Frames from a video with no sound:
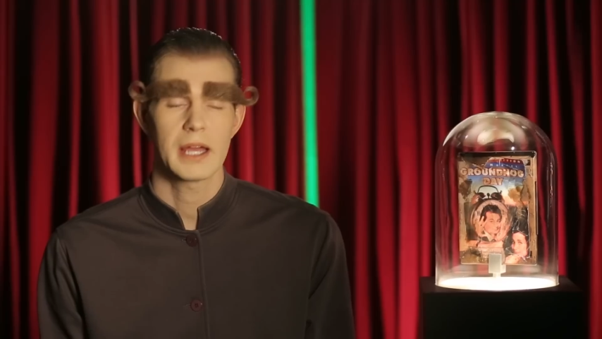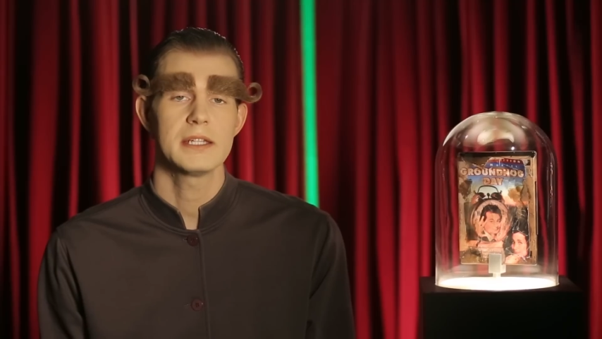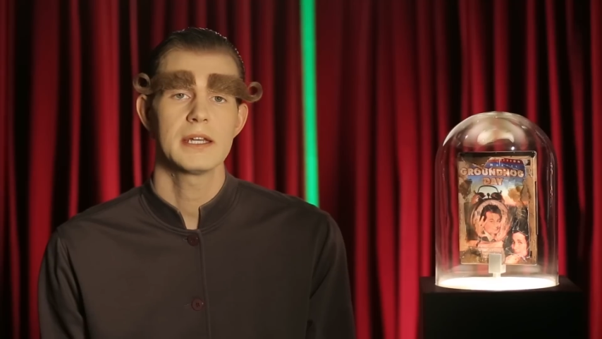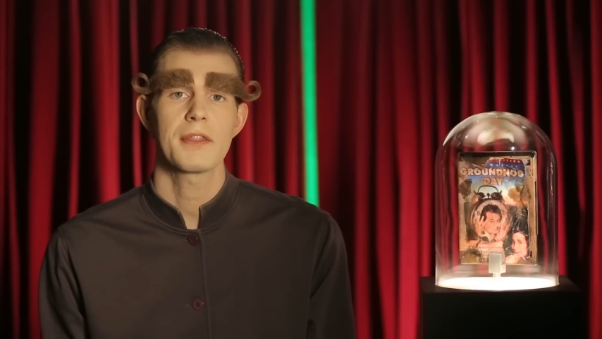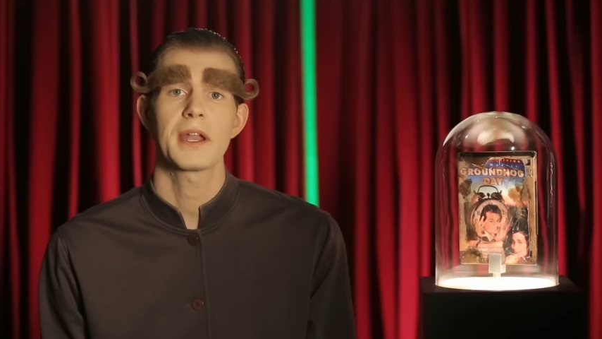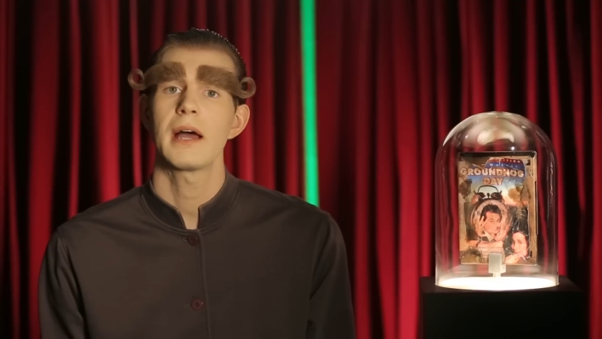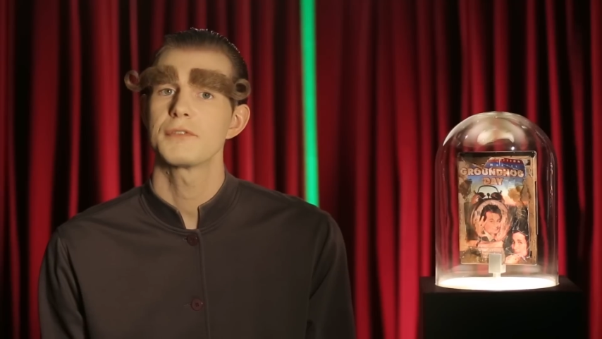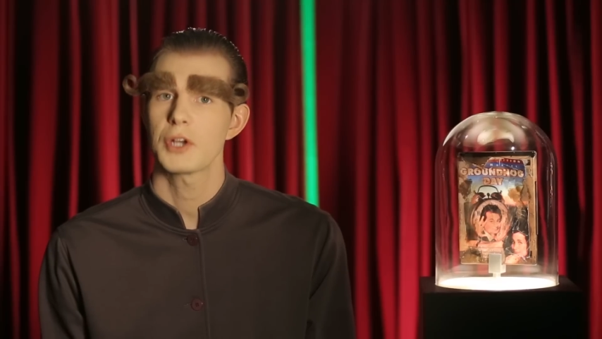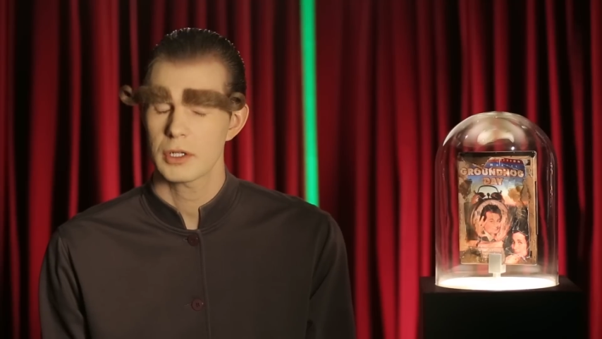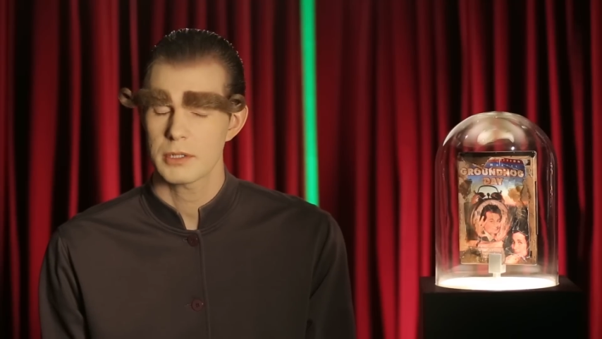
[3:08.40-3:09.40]
idea that I've
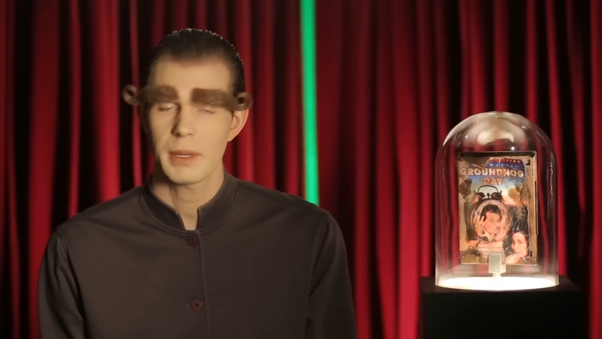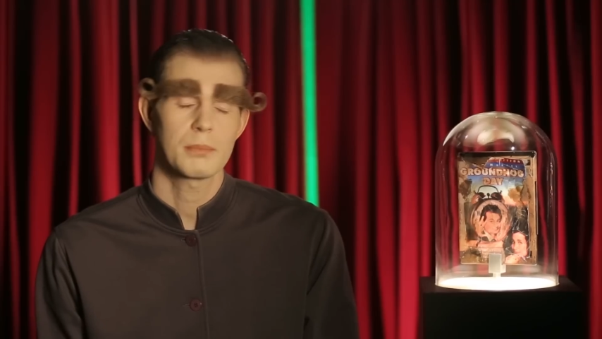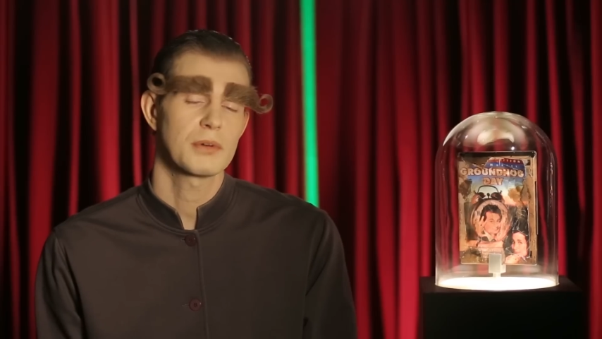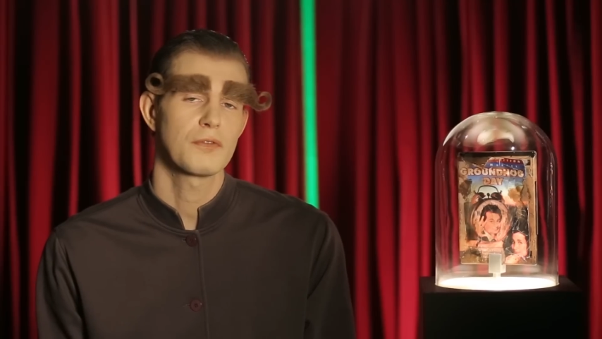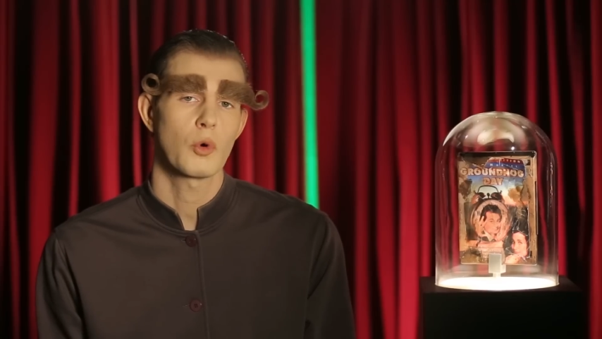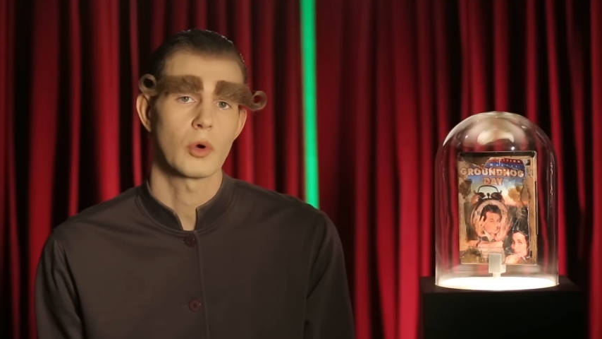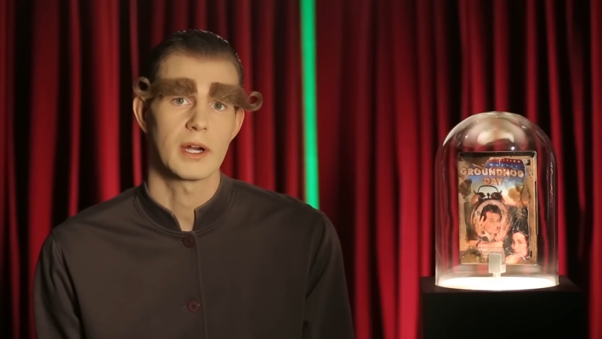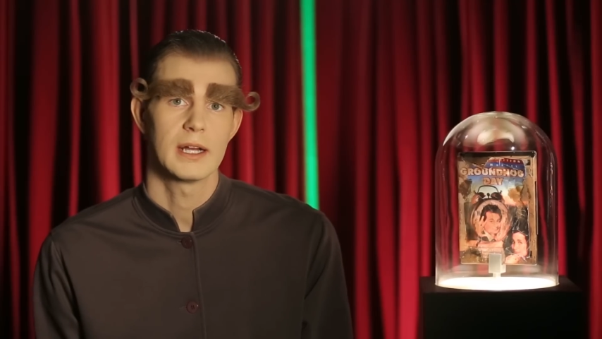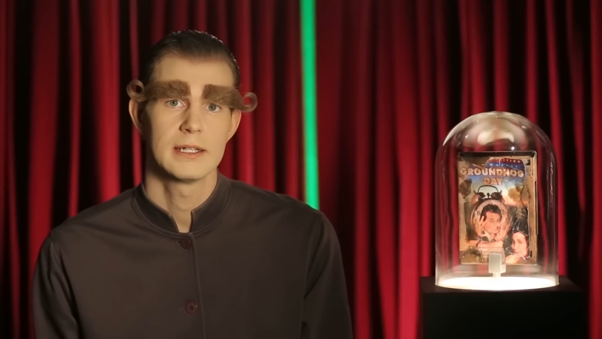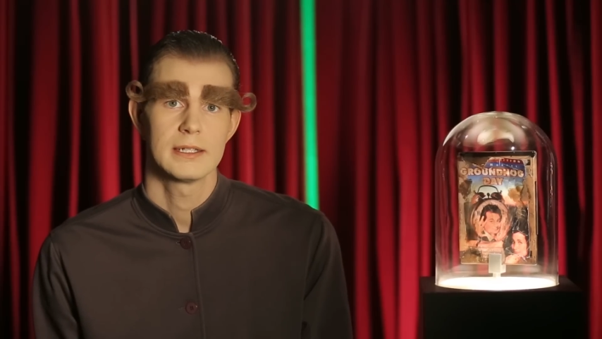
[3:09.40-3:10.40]
talked about before,
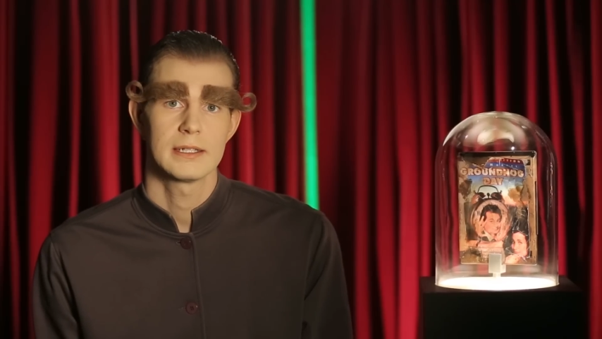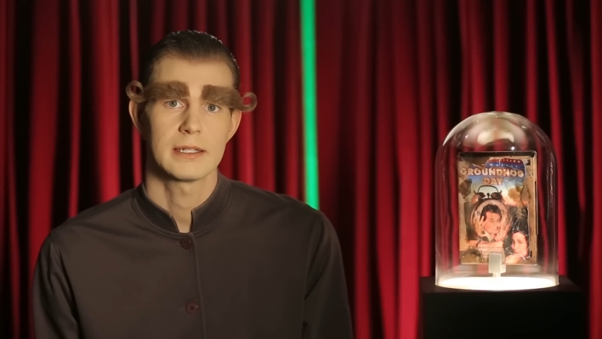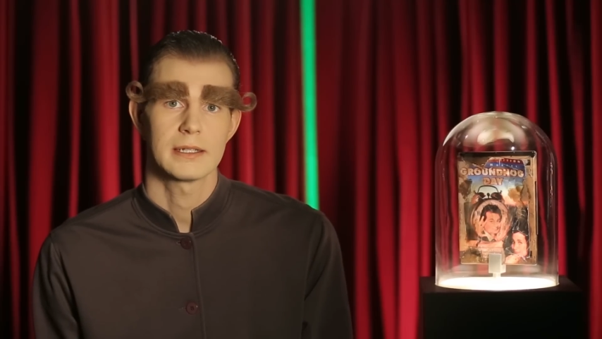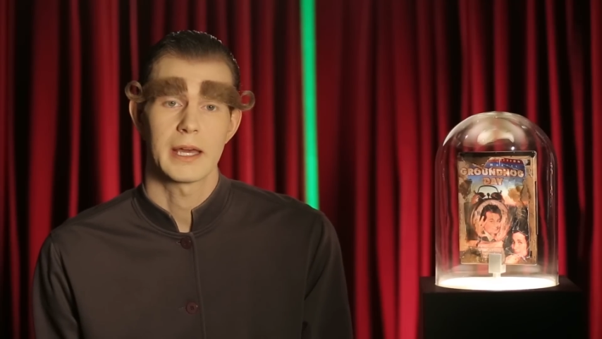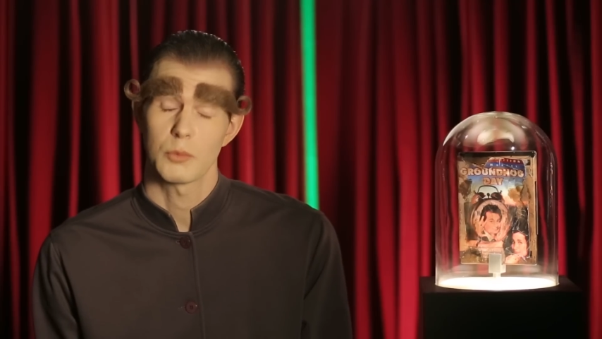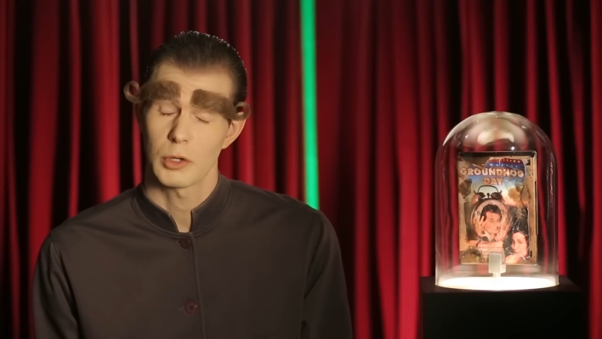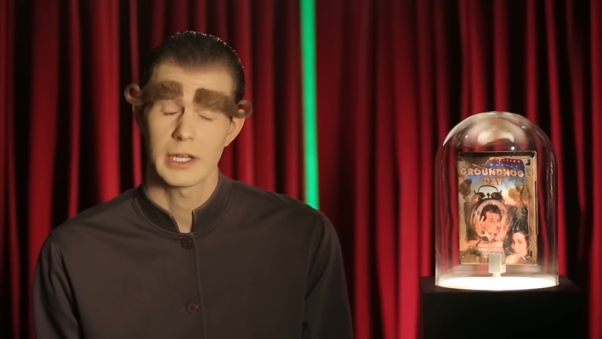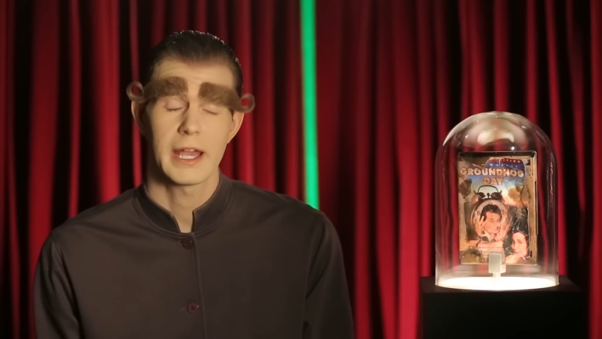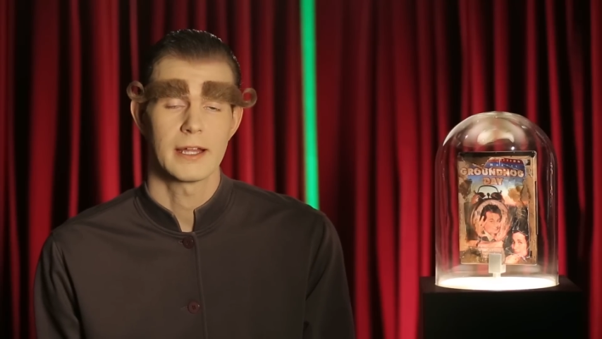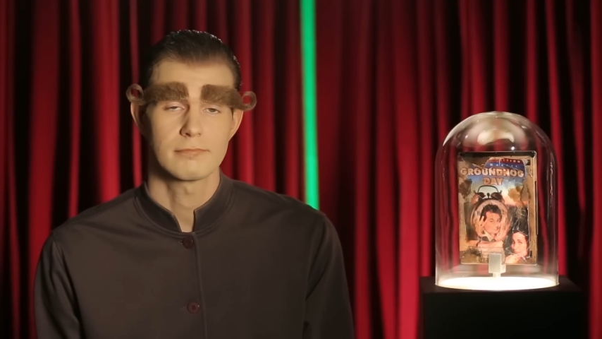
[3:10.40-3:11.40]
and will
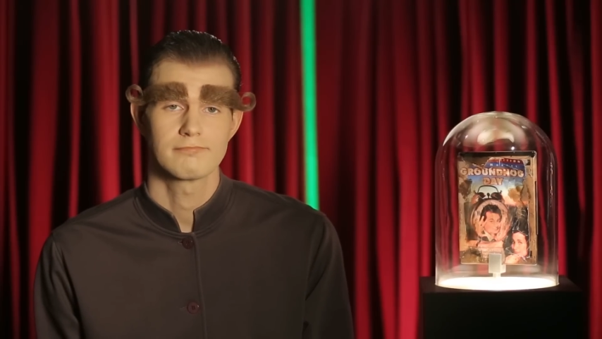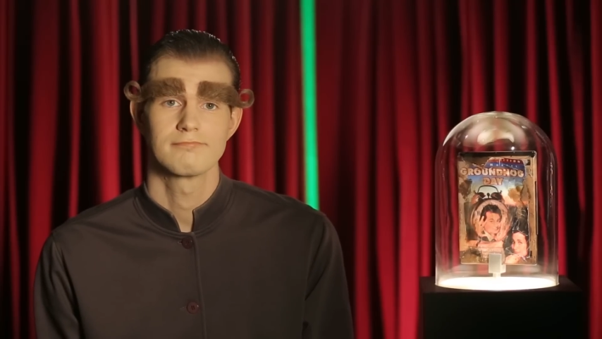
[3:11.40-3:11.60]
again,